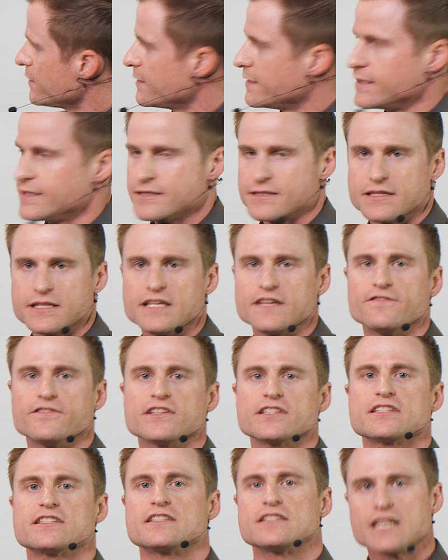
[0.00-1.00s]
is the
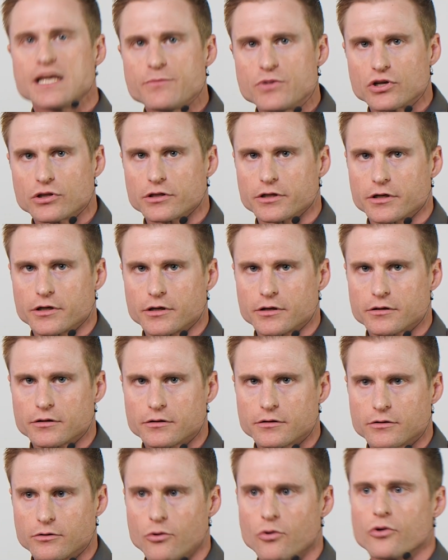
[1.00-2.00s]
vestibular
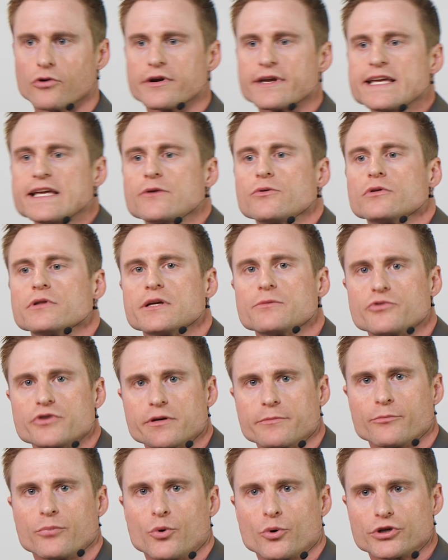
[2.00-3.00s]
or
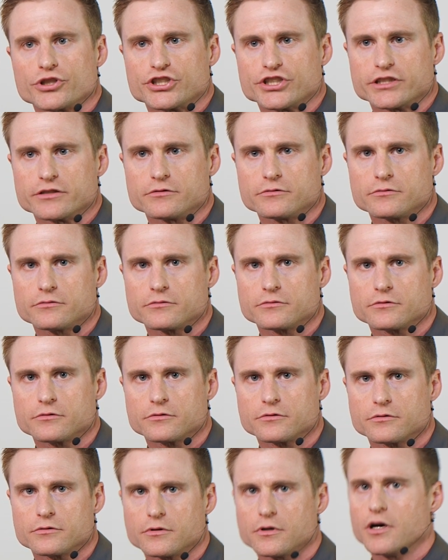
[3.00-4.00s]
equilibrium portion
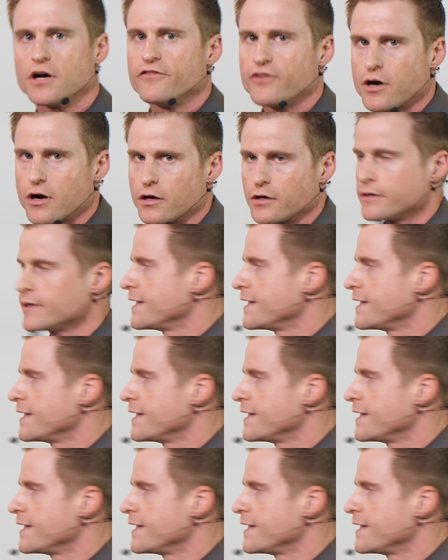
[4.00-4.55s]
of our